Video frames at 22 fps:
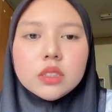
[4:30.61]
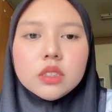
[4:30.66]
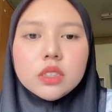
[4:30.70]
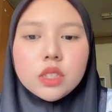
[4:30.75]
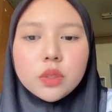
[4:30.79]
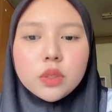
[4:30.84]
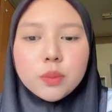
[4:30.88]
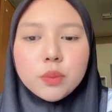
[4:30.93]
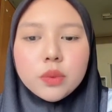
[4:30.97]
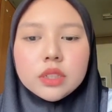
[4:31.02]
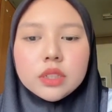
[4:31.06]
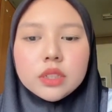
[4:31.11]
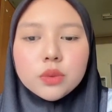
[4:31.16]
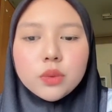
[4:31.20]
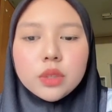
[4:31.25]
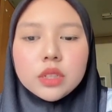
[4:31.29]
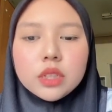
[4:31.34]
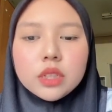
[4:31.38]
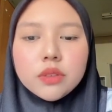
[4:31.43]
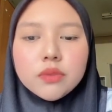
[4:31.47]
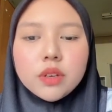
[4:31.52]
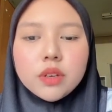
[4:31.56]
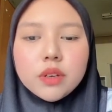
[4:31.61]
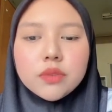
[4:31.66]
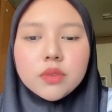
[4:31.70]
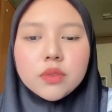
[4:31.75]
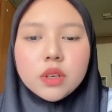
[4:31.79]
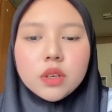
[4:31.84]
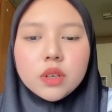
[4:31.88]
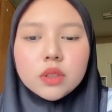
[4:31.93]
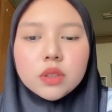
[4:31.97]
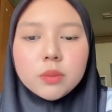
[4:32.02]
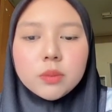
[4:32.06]
0.25
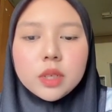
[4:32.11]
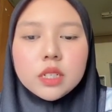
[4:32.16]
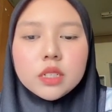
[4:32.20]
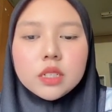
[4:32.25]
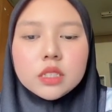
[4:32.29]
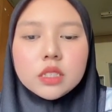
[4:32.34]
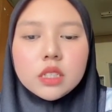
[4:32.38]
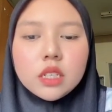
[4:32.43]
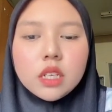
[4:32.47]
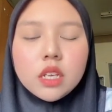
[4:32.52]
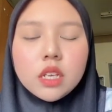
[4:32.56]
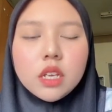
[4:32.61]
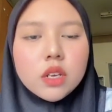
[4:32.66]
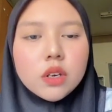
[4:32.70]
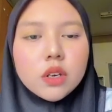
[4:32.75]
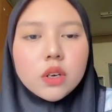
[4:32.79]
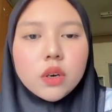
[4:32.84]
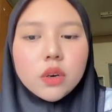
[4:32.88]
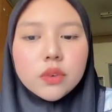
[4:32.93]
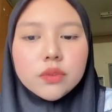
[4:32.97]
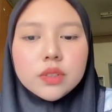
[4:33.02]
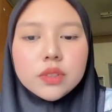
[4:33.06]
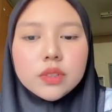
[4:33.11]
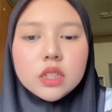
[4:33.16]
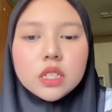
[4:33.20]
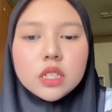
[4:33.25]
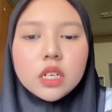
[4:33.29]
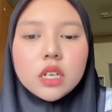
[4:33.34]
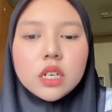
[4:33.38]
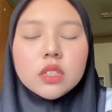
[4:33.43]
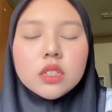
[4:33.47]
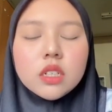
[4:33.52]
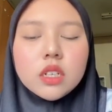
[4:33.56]
minus K over
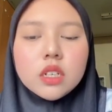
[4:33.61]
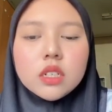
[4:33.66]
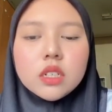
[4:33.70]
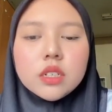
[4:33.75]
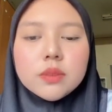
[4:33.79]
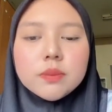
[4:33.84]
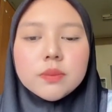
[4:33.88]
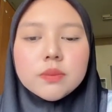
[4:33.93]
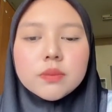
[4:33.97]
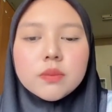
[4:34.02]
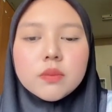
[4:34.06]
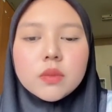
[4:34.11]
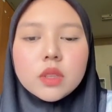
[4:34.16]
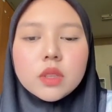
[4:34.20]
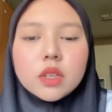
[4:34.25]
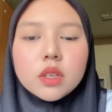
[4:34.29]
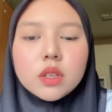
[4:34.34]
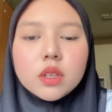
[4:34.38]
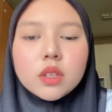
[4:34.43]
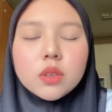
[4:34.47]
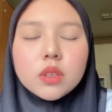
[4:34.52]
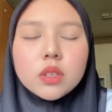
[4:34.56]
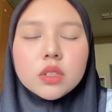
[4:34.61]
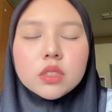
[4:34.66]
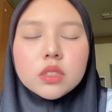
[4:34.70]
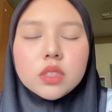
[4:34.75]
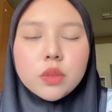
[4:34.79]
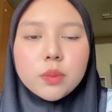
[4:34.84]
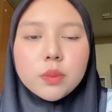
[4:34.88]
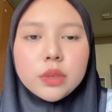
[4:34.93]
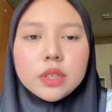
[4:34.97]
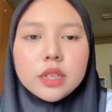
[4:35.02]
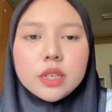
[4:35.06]

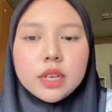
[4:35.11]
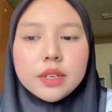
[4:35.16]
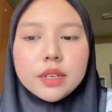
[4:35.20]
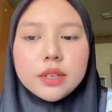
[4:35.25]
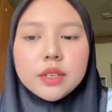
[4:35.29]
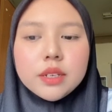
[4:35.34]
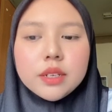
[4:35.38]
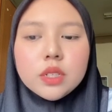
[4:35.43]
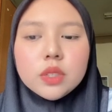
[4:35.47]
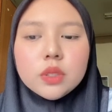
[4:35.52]
0.9.